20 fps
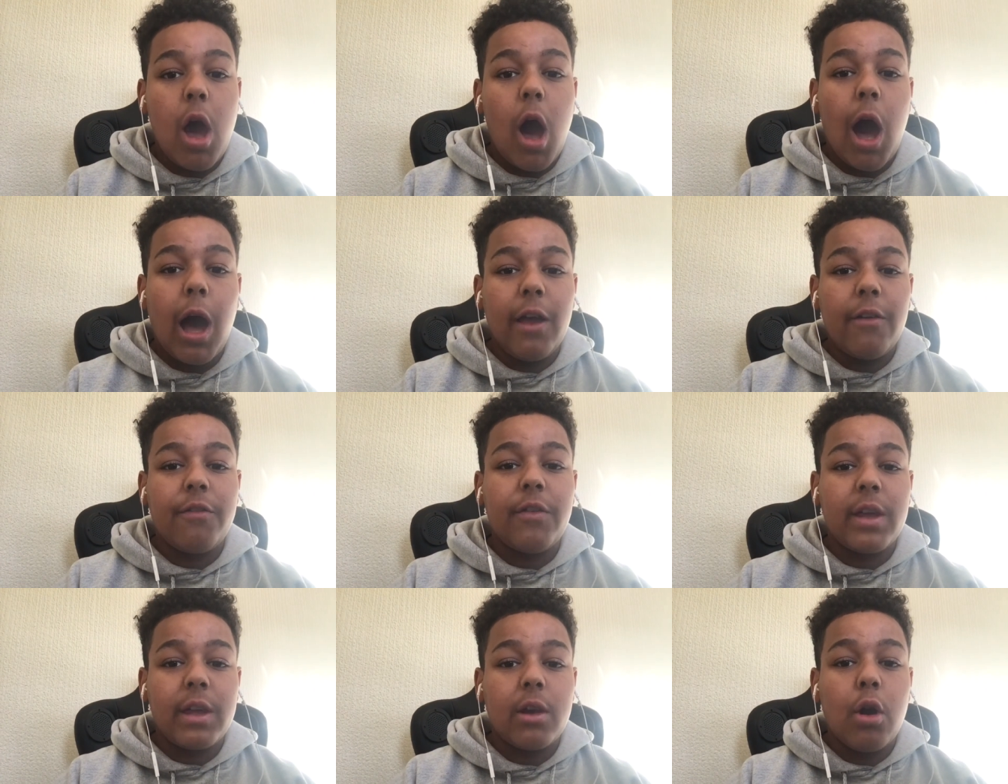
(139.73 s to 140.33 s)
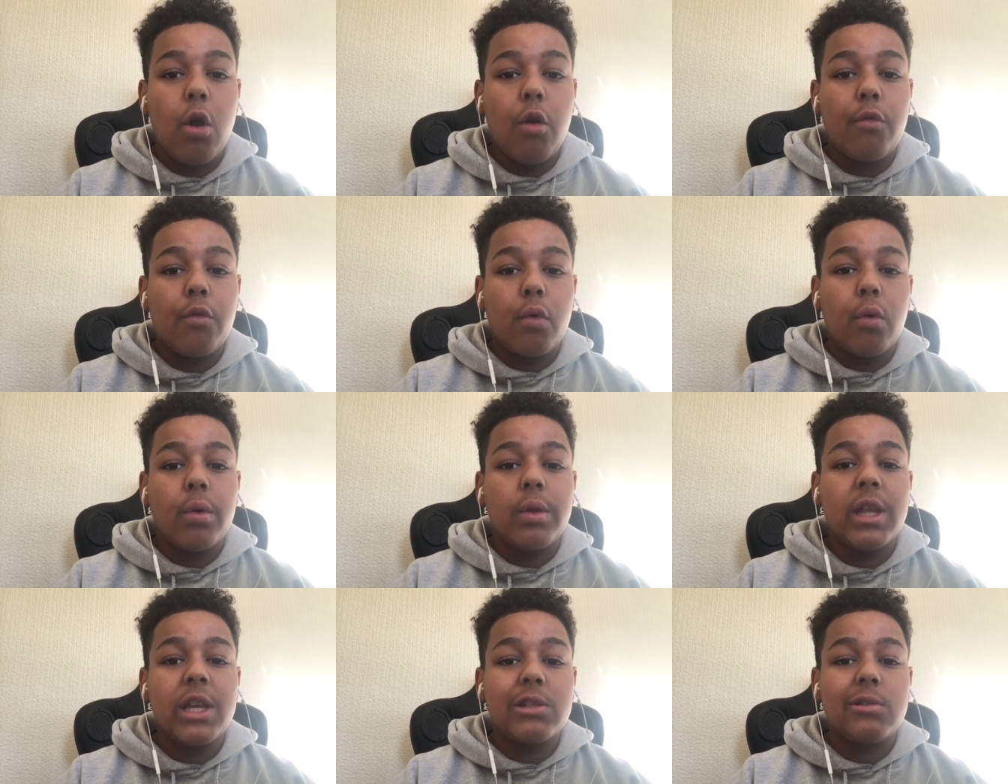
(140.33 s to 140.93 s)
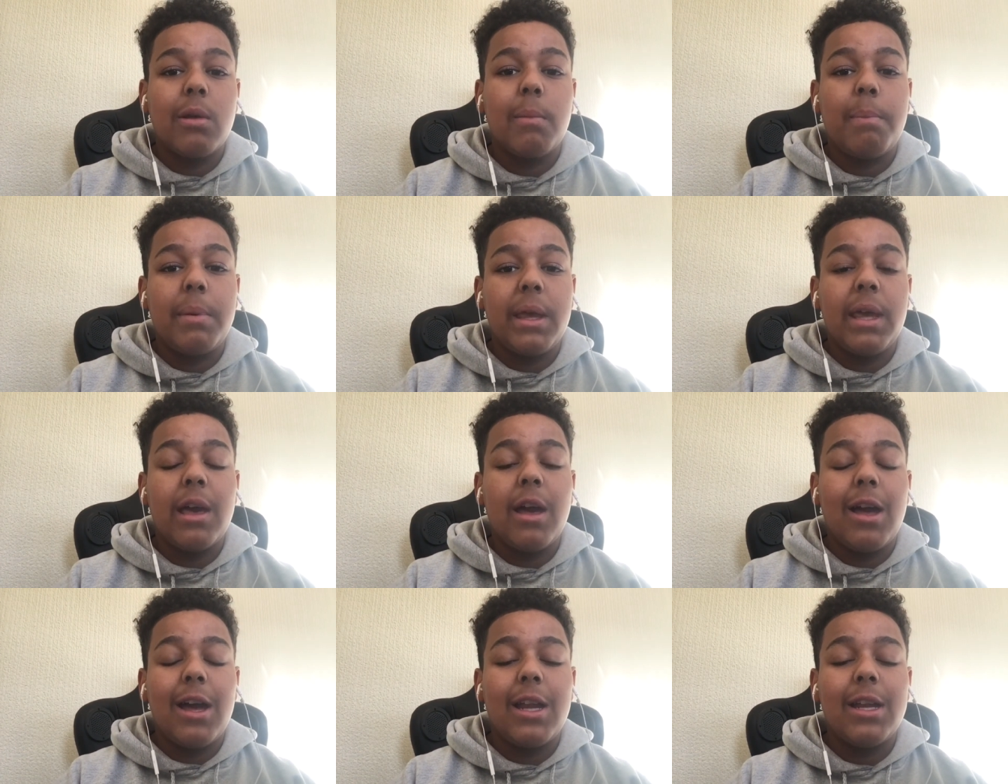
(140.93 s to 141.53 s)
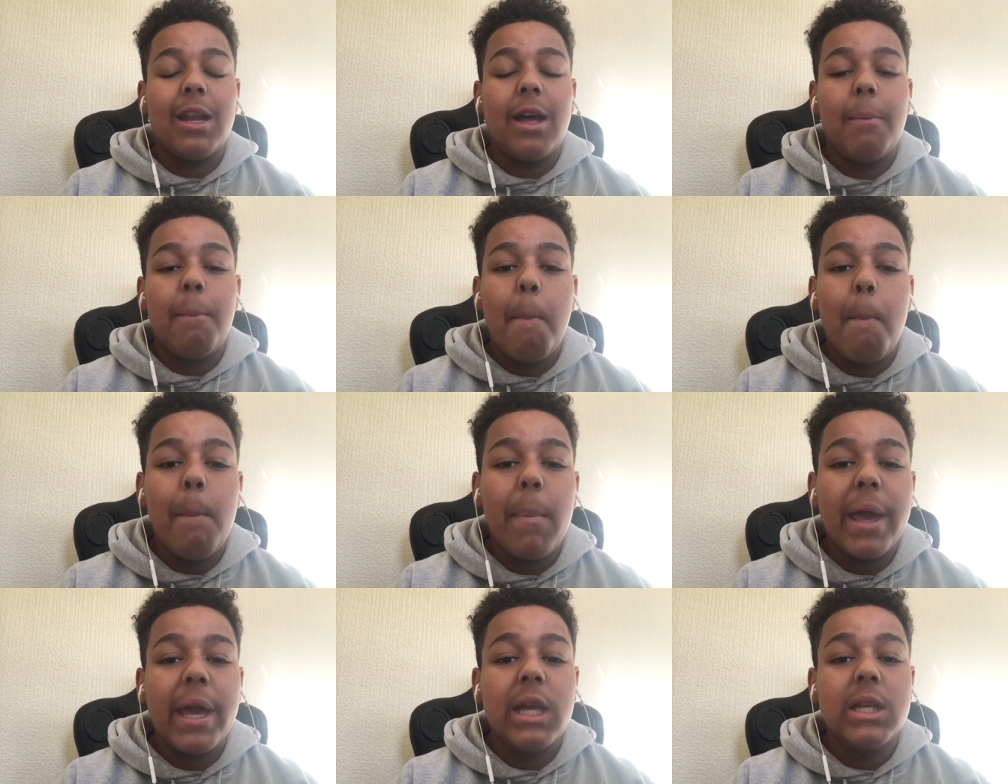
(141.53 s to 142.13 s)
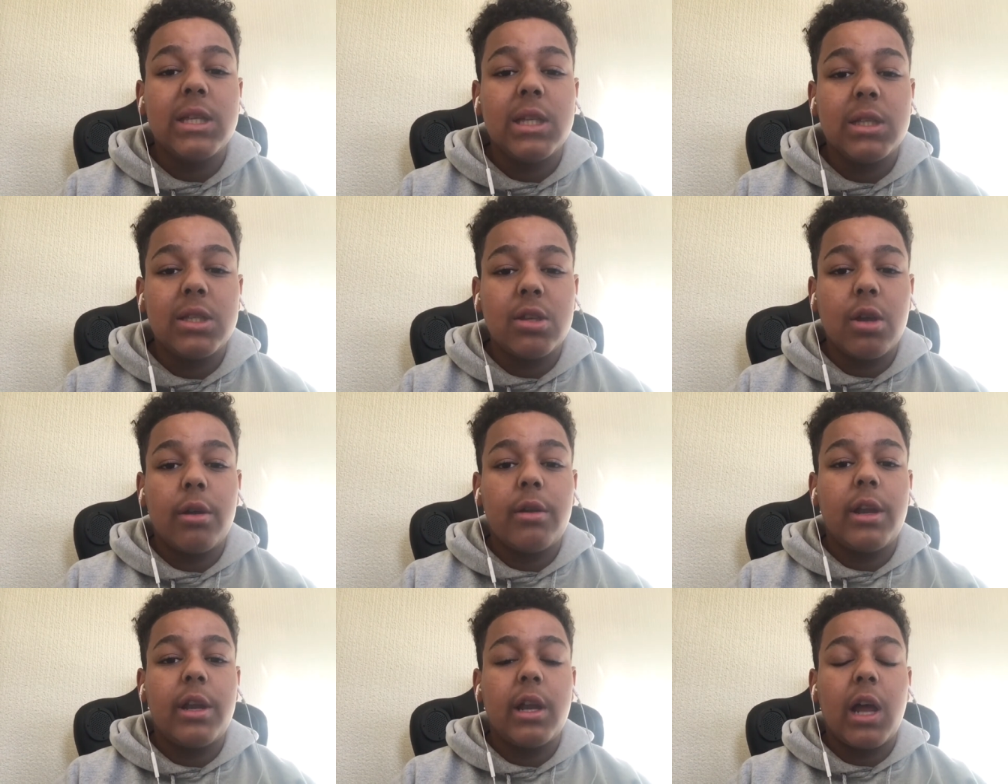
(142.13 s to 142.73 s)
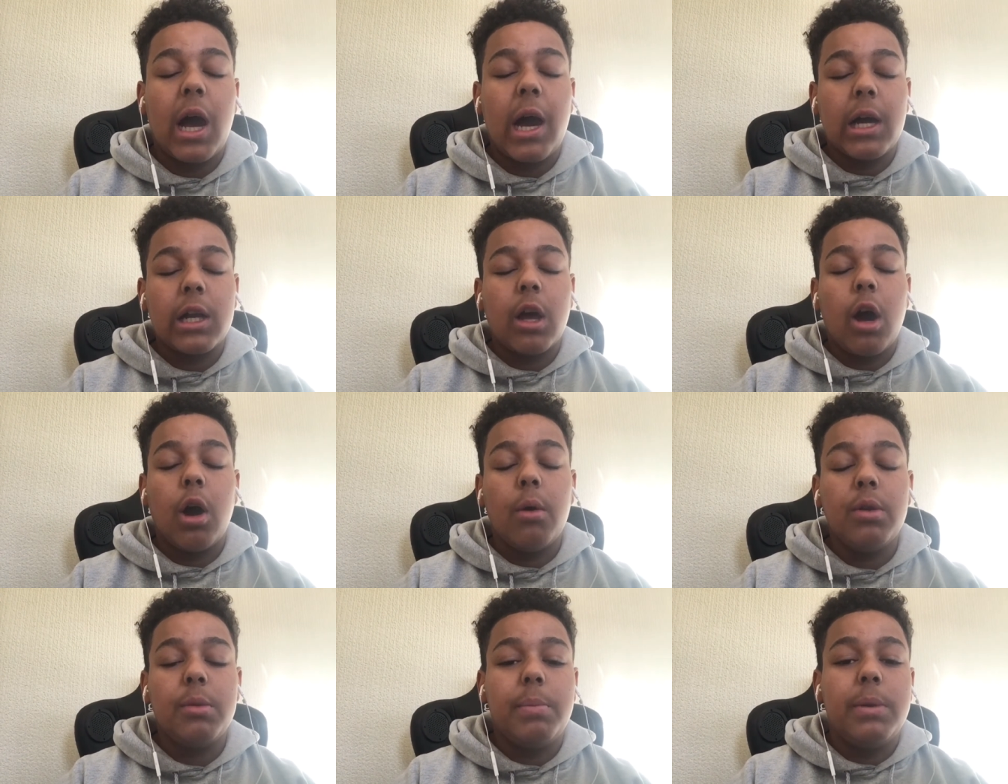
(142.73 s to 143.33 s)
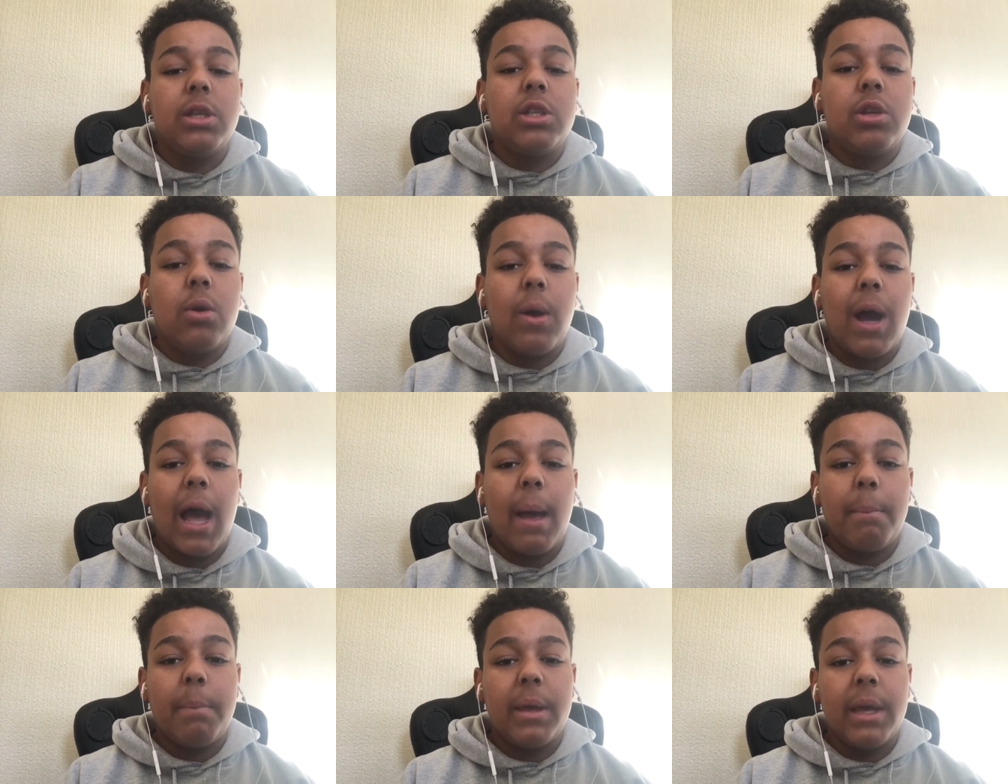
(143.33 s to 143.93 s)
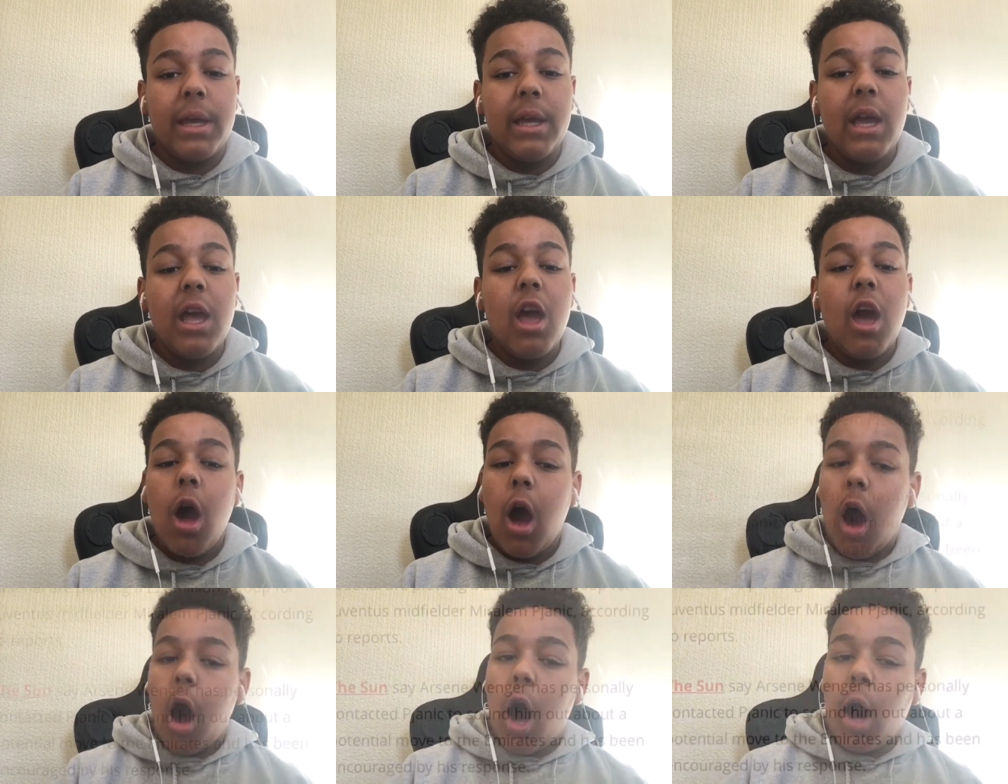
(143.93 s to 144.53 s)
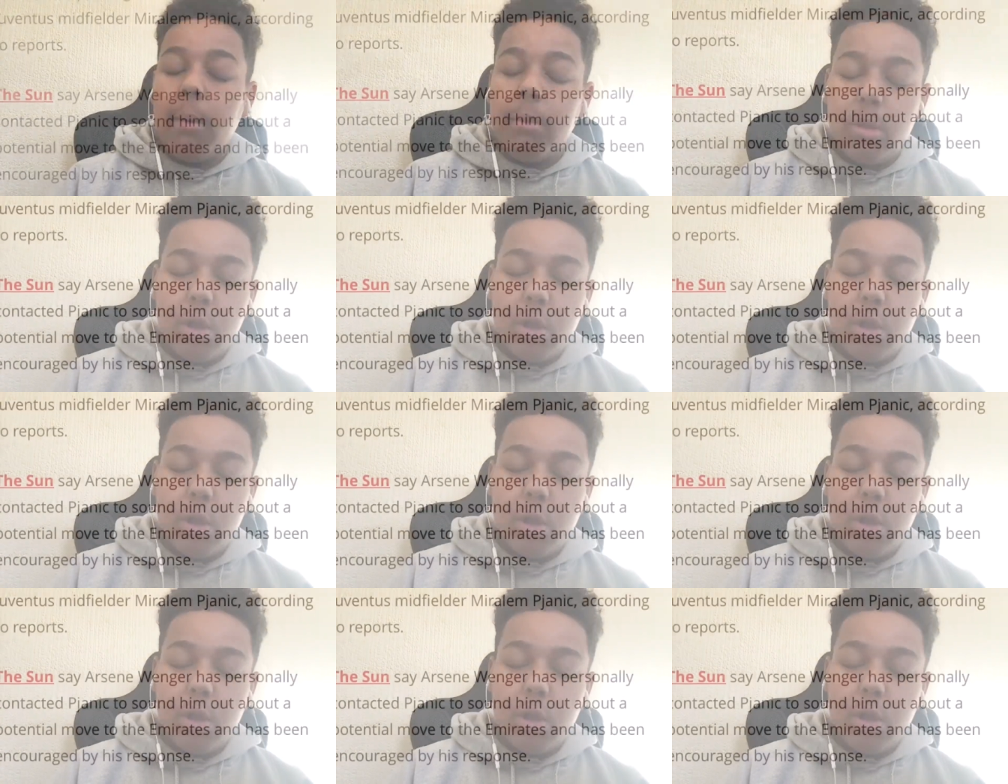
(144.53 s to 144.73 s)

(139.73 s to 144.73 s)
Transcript: I think overall this would be an amazing signing and I would be so happy. I'm